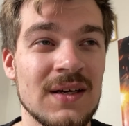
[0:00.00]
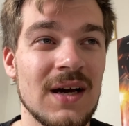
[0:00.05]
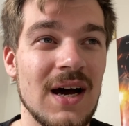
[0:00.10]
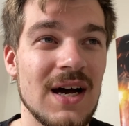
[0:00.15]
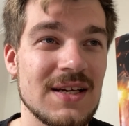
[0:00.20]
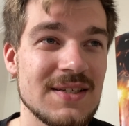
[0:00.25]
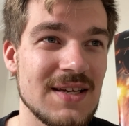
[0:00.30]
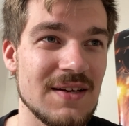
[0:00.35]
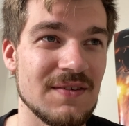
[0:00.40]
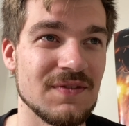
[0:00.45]
I
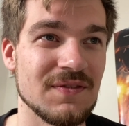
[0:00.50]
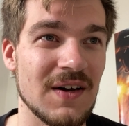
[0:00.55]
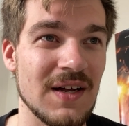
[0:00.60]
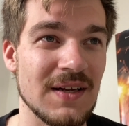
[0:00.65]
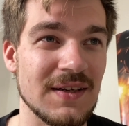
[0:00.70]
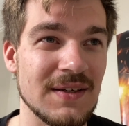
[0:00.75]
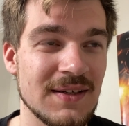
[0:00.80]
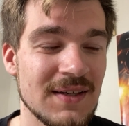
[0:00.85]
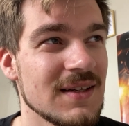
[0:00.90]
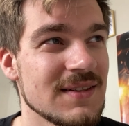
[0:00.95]
say
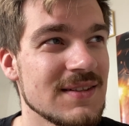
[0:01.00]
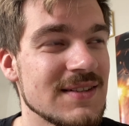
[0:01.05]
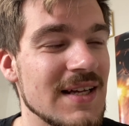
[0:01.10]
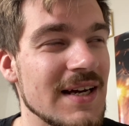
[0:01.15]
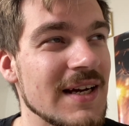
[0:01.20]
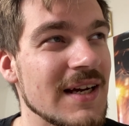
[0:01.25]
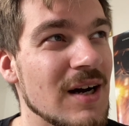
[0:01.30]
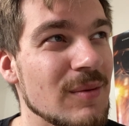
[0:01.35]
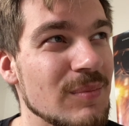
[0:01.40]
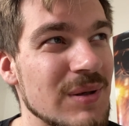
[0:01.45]
fun,
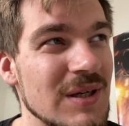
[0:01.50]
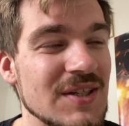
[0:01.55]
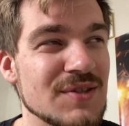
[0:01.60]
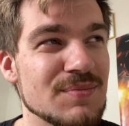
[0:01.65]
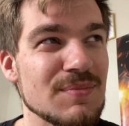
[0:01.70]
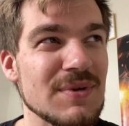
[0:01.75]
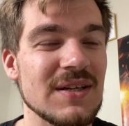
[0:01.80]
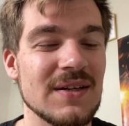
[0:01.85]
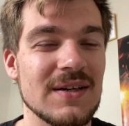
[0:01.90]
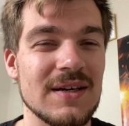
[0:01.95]
staying up past
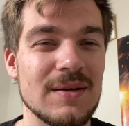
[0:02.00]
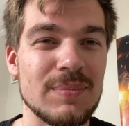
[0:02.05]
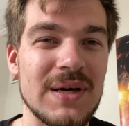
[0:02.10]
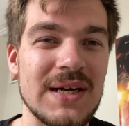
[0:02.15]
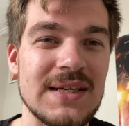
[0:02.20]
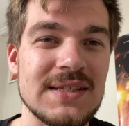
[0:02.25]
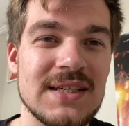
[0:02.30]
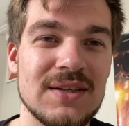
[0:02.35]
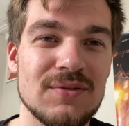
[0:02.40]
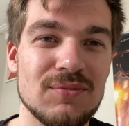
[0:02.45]
midnight,
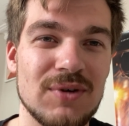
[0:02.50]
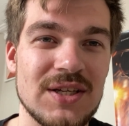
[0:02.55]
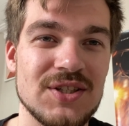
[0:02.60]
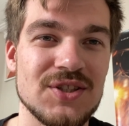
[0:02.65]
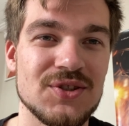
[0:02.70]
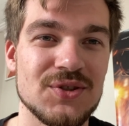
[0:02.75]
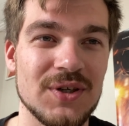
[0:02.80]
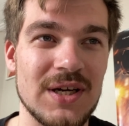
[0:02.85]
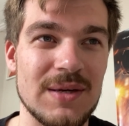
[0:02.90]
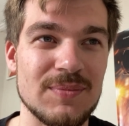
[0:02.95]
painting red
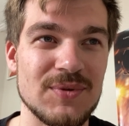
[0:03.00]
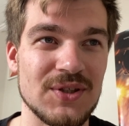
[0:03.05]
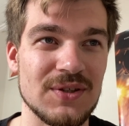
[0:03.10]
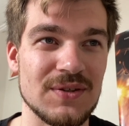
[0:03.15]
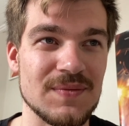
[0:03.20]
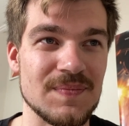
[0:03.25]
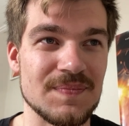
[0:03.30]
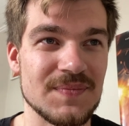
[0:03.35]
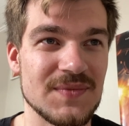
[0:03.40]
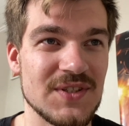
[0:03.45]
stripes
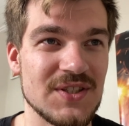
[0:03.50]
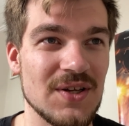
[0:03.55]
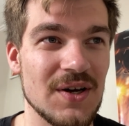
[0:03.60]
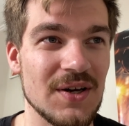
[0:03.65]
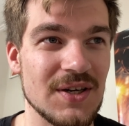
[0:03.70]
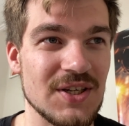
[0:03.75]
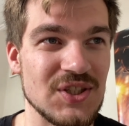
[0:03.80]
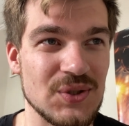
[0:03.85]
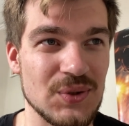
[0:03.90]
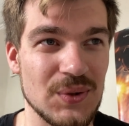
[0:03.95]
on Star
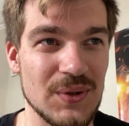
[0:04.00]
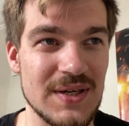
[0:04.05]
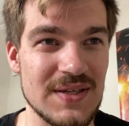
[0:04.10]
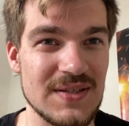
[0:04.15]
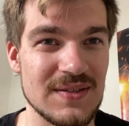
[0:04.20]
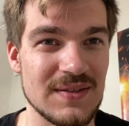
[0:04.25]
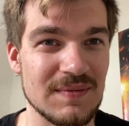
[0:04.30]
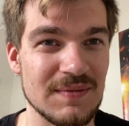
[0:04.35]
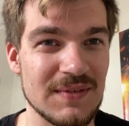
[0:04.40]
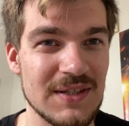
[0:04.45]

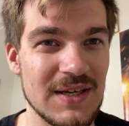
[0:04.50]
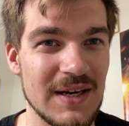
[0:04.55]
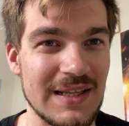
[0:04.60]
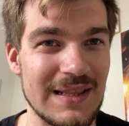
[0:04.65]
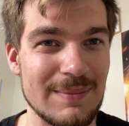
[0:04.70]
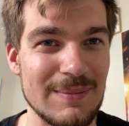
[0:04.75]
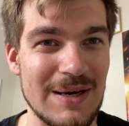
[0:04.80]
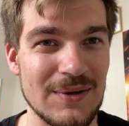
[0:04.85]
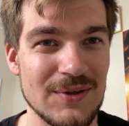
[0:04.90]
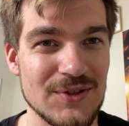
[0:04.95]
Destroyers and cutting
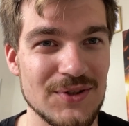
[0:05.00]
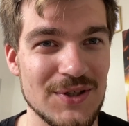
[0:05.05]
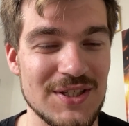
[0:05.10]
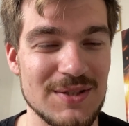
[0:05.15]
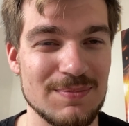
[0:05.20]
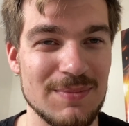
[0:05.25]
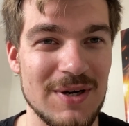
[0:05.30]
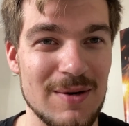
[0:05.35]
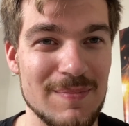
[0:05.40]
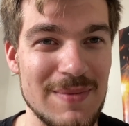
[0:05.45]
them out as
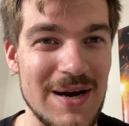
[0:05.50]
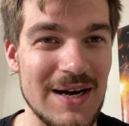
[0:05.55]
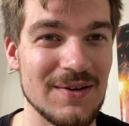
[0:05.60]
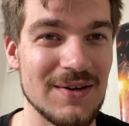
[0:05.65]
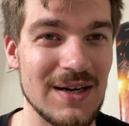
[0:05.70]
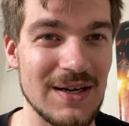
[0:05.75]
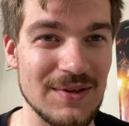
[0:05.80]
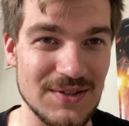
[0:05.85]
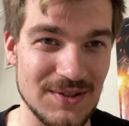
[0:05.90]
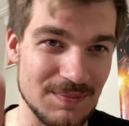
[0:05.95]
transparent
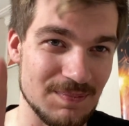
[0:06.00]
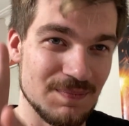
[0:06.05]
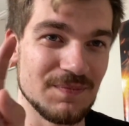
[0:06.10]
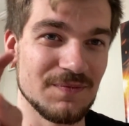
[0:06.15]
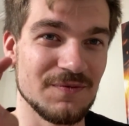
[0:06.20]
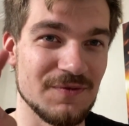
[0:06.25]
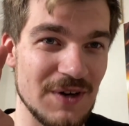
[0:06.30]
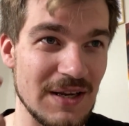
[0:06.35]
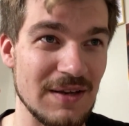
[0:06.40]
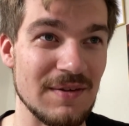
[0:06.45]
backgrounds,
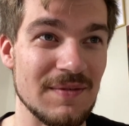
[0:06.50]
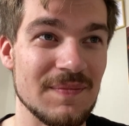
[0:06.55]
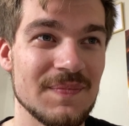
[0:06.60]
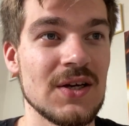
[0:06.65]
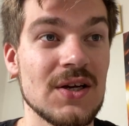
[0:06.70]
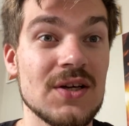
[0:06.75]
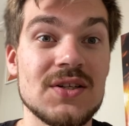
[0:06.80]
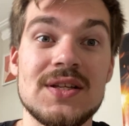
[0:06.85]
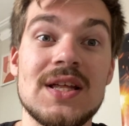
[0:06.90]
fun. So